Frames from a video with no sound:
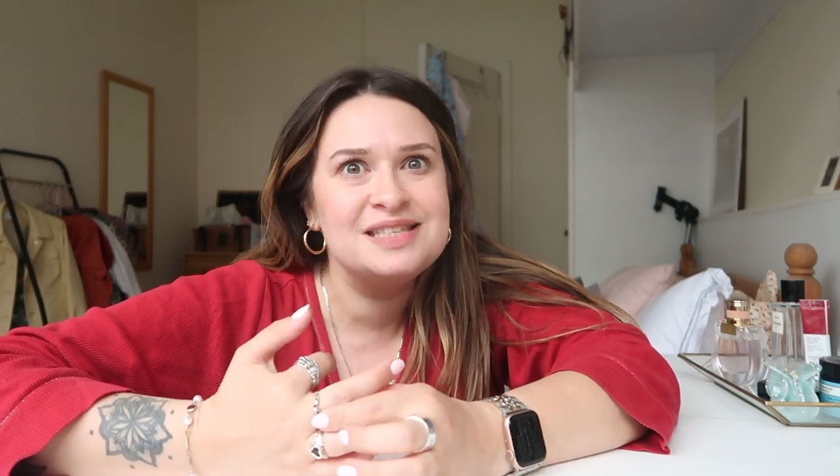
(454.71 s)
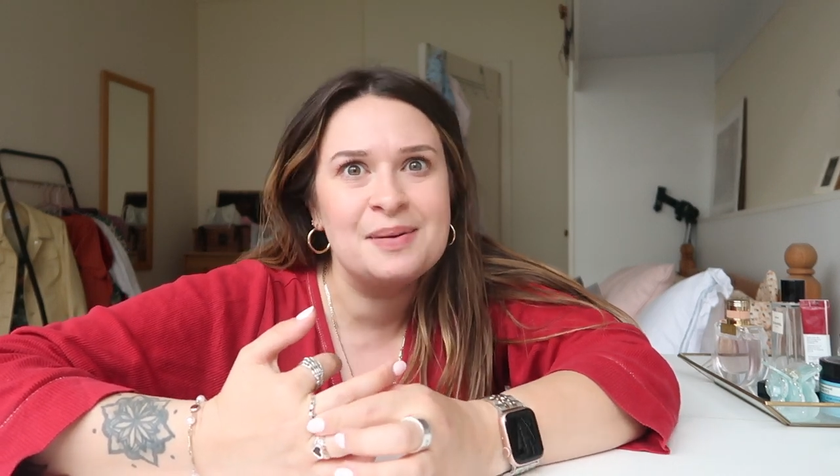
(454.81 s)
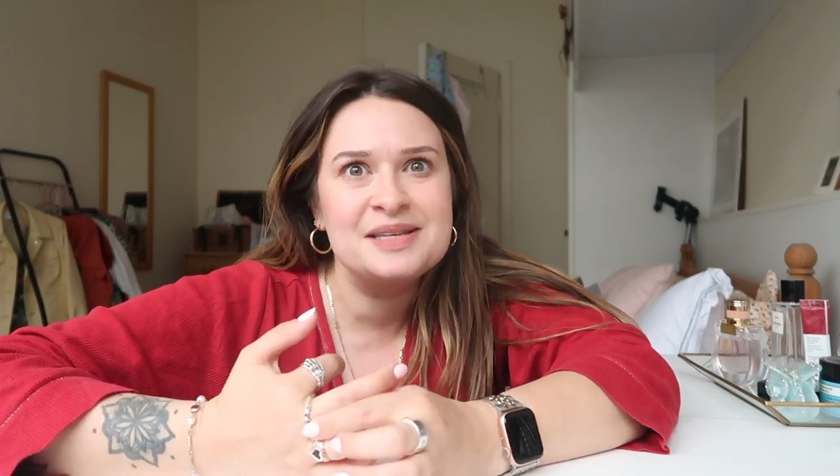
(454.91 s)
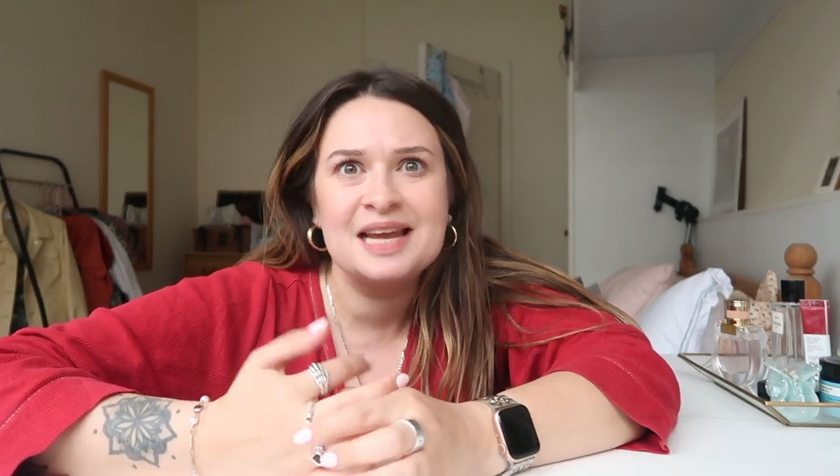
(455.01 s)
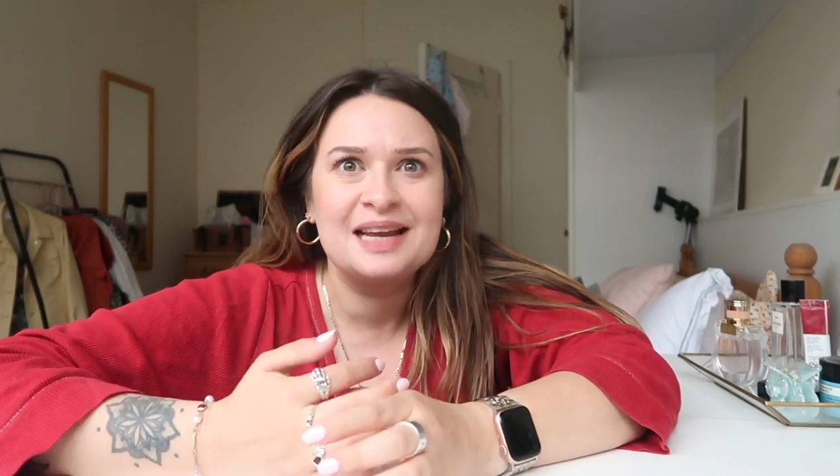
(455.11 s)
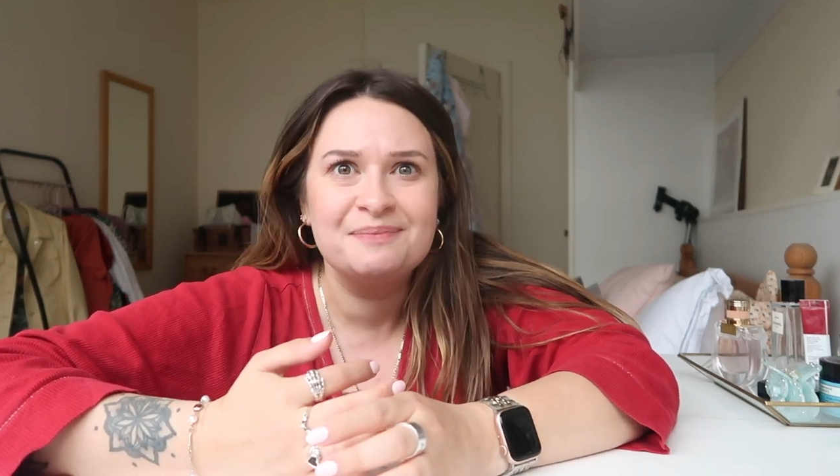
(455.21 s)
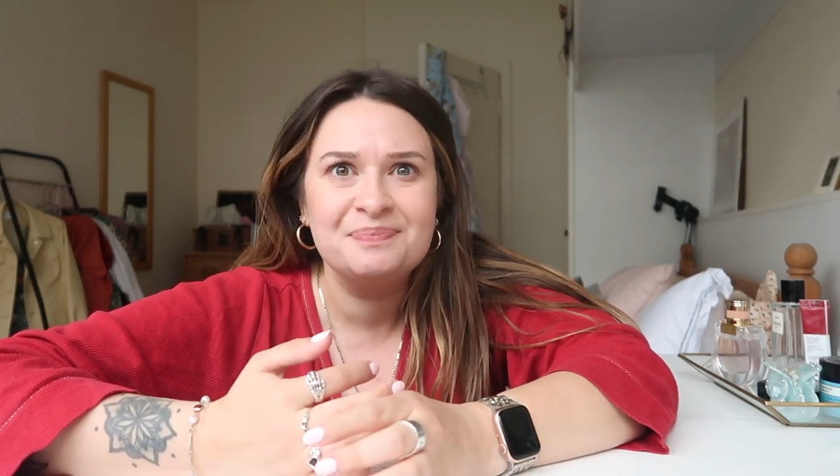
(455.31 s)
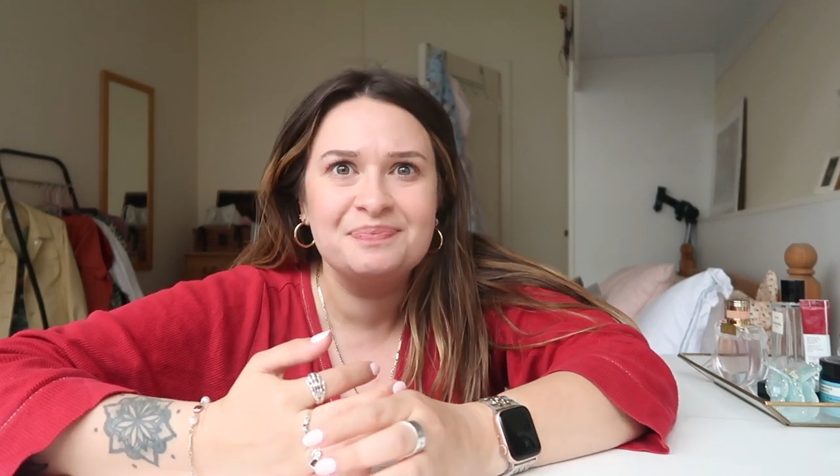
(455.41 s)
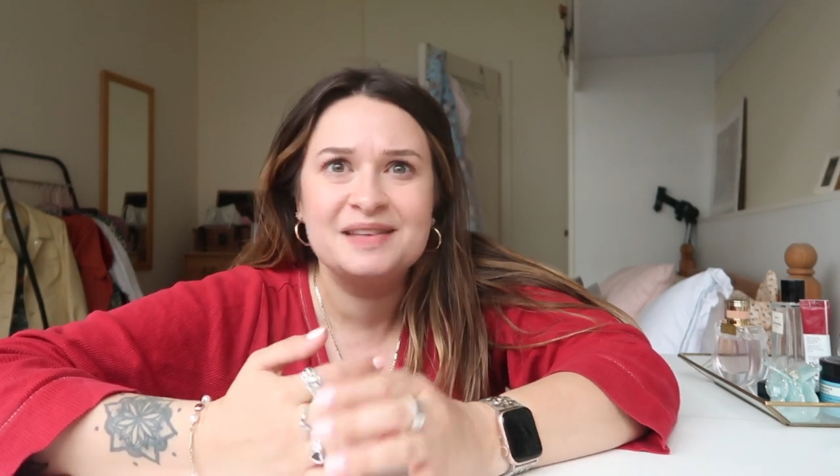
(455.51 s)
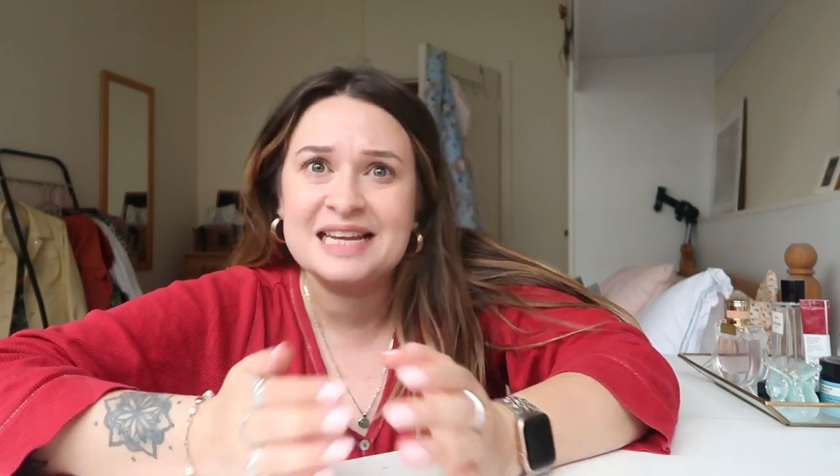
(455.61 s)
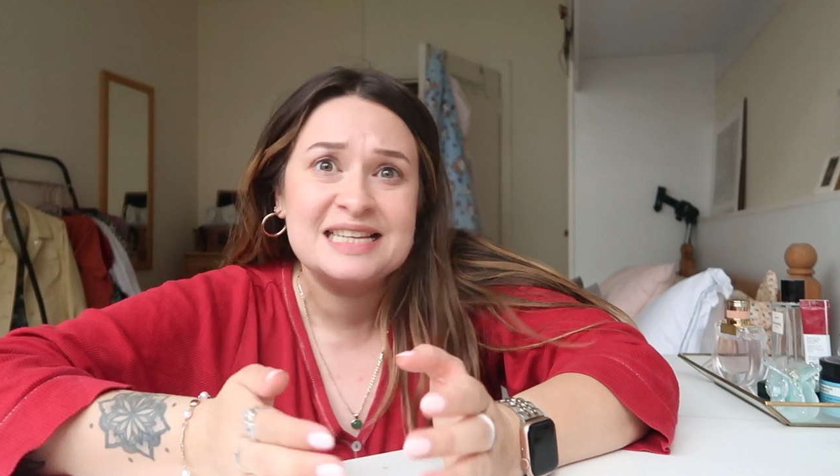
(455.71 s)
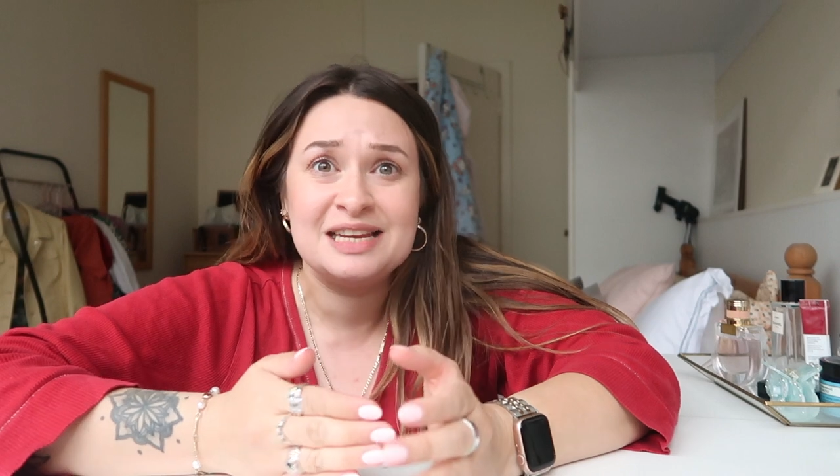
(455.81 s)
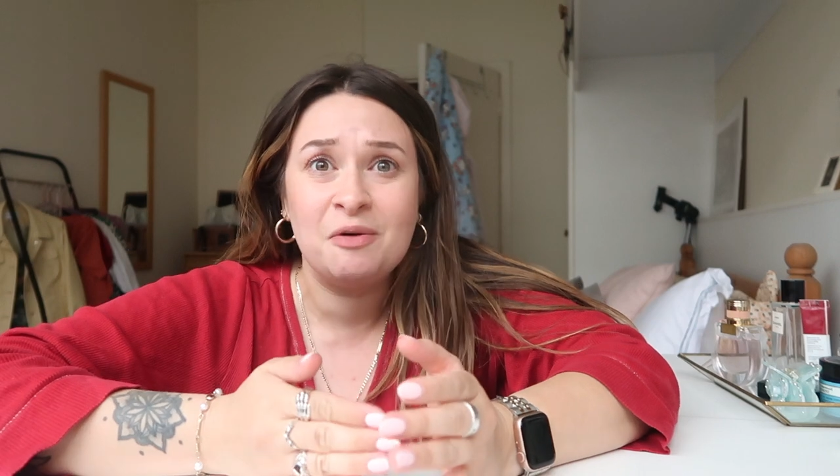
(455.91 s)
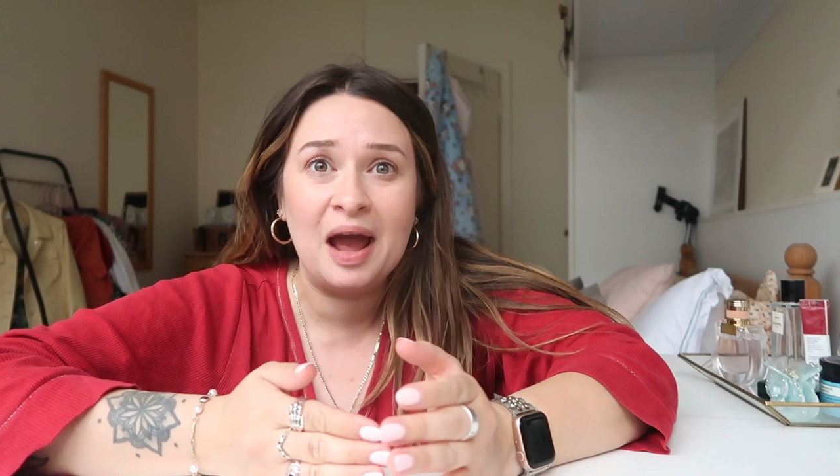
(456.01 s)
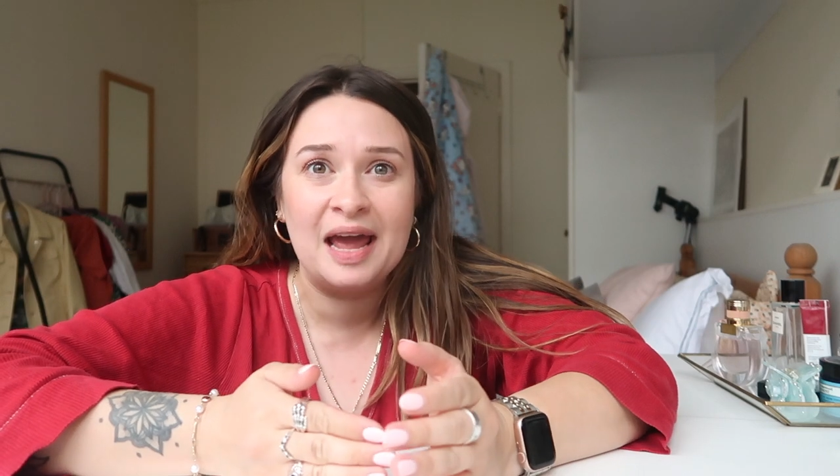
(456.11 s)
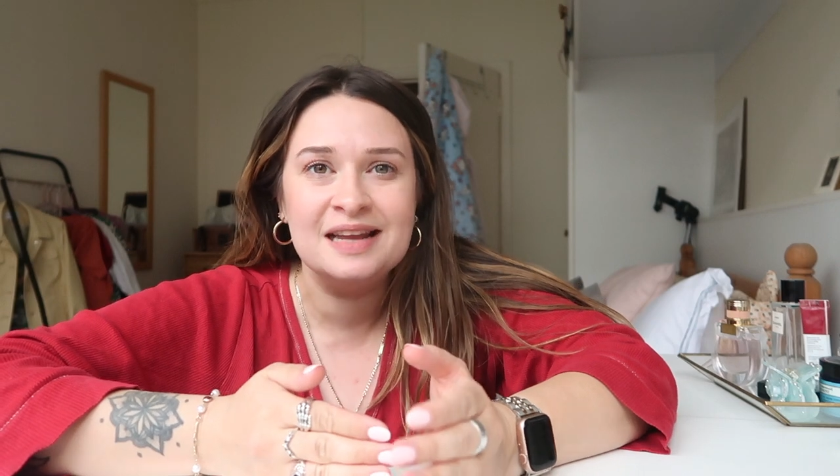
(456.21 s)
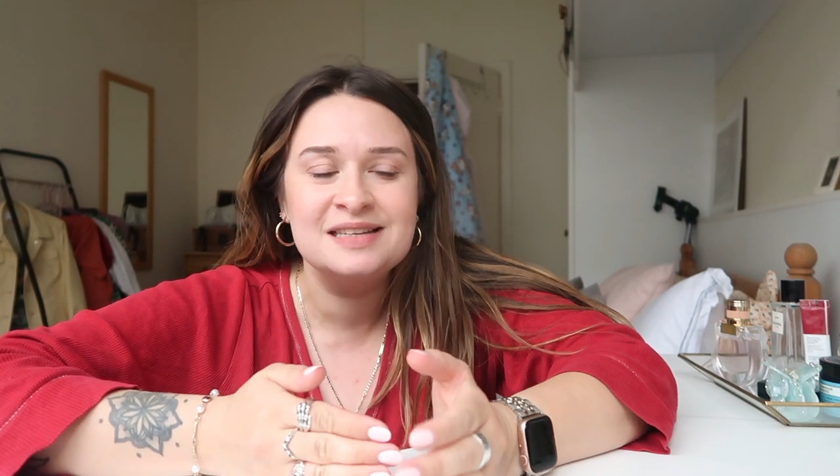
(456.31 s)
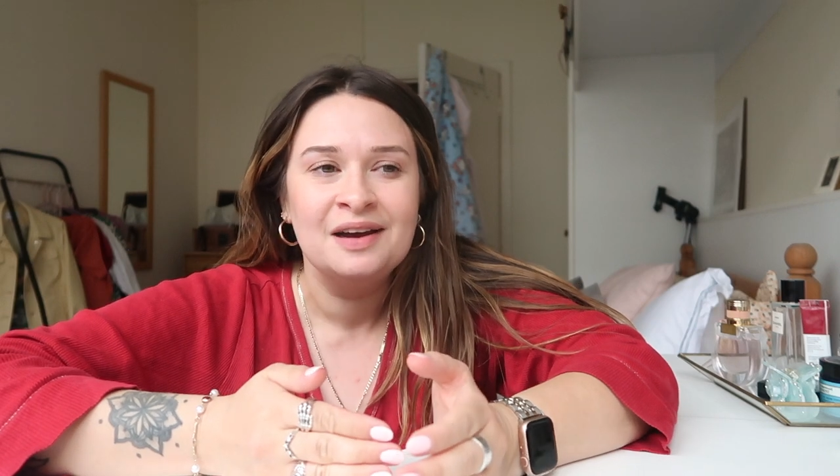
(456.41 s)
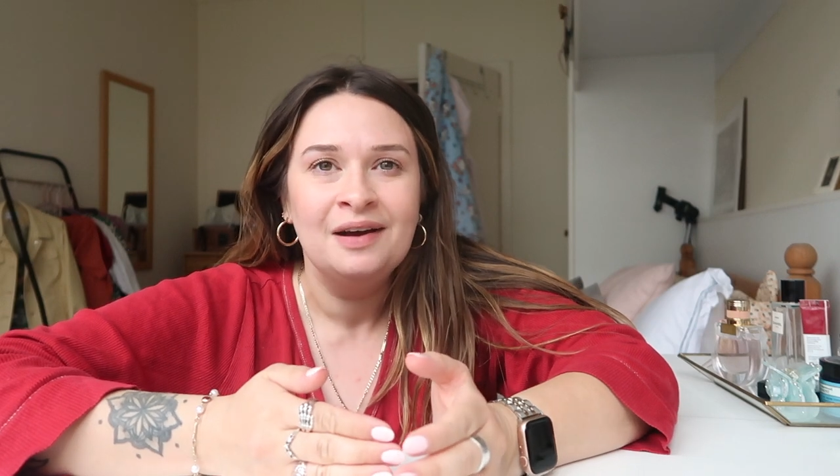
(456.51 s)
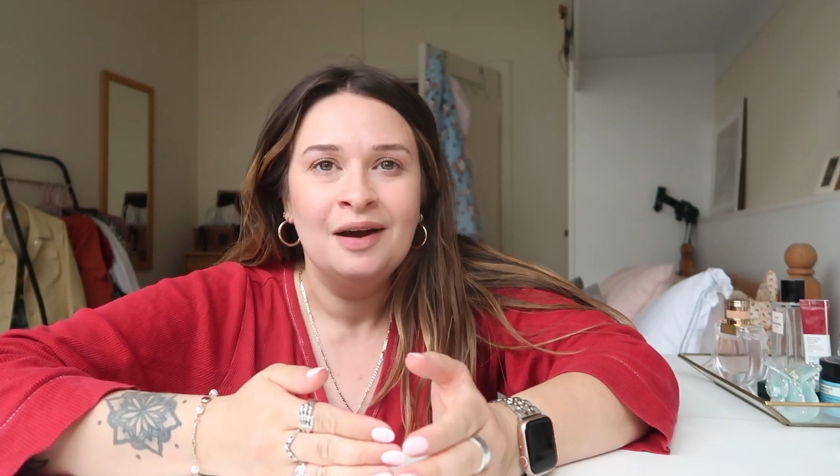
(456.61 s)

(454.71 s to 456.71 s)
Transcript: so it's like sixty quid.